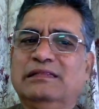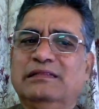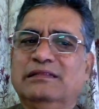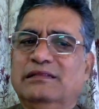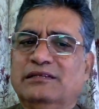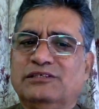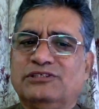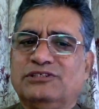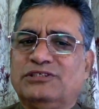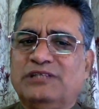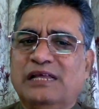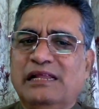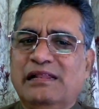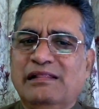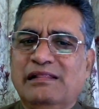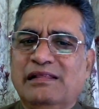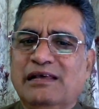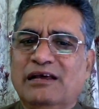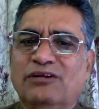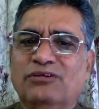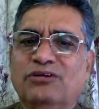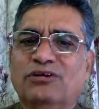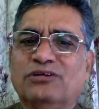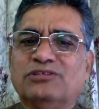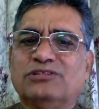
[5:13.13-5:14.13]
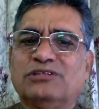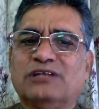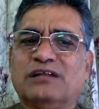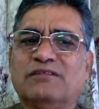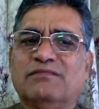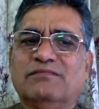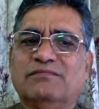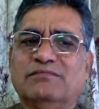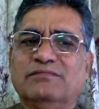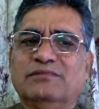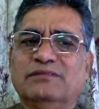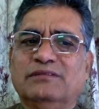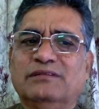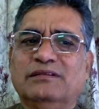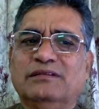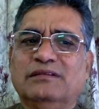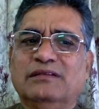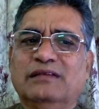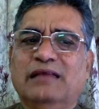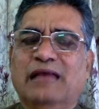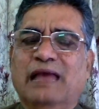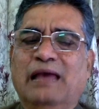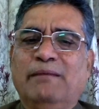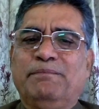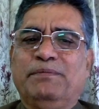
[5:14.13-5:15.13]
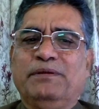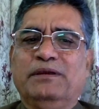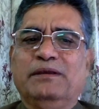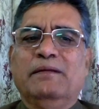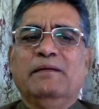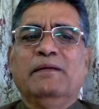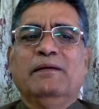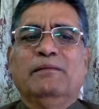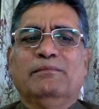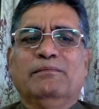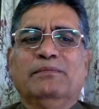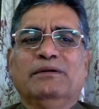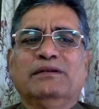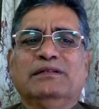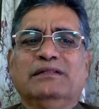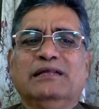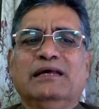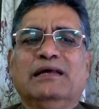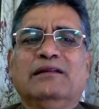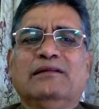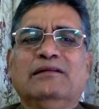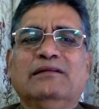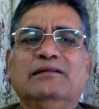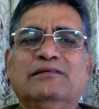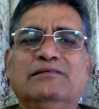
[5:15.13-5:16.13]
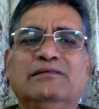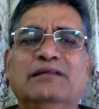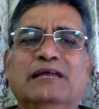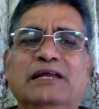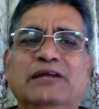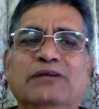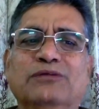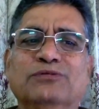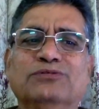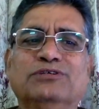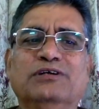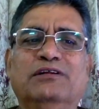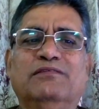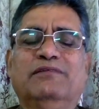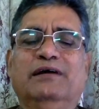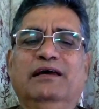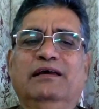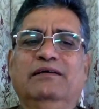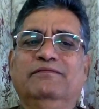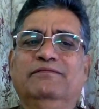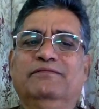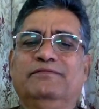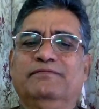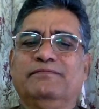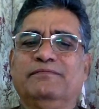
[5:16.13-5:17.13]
Still, they are not happy, but they are trying to survive.